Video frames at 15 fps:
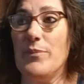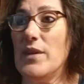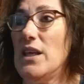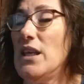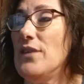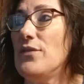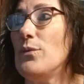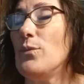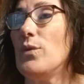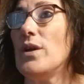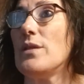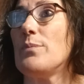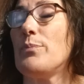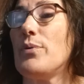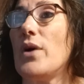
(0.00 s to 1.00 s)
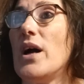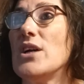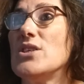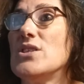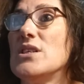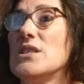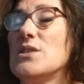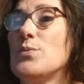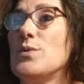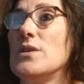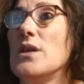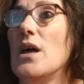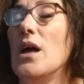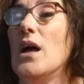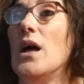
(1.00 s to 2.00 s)
even with Precious,
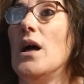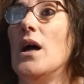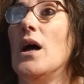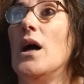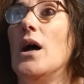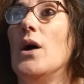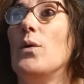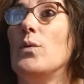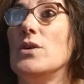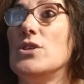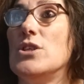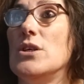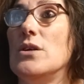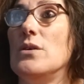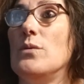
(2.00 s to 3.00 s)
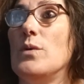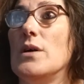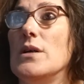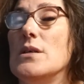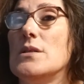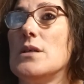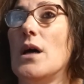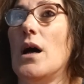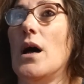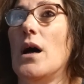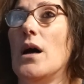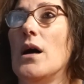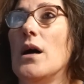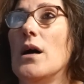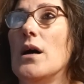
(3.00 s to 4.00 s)
when she was
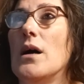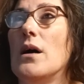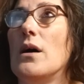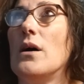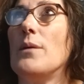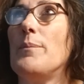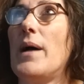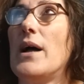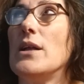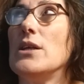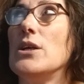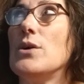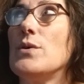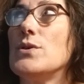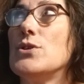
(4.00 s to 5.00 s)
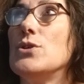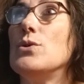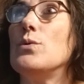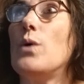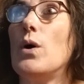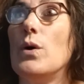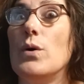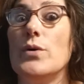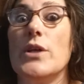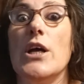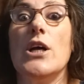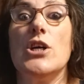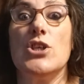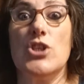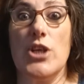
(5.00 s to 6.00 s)
about a year or 2 old,
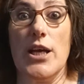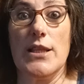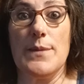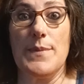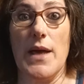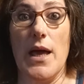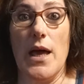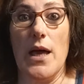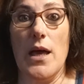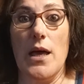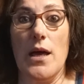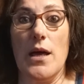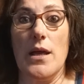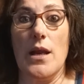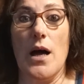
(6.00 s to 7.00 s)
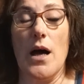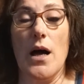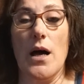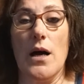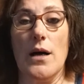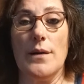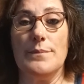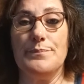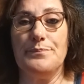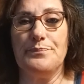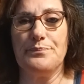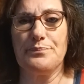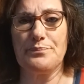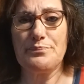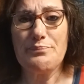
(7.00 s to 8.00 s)
she ended up getting
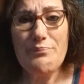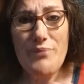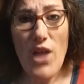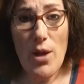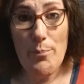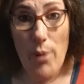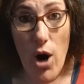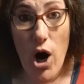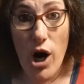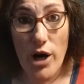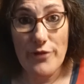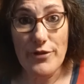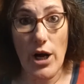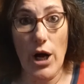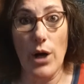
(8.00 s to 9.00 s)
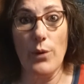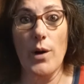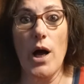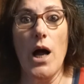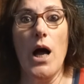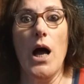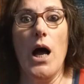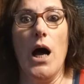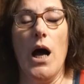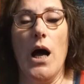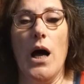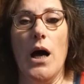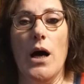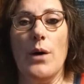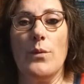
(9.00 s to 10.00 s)
parvo,
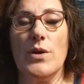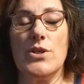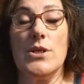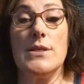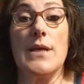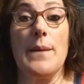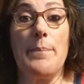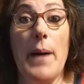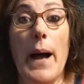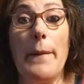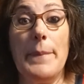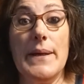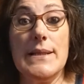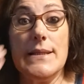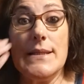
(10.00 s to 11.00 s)
which is a puppy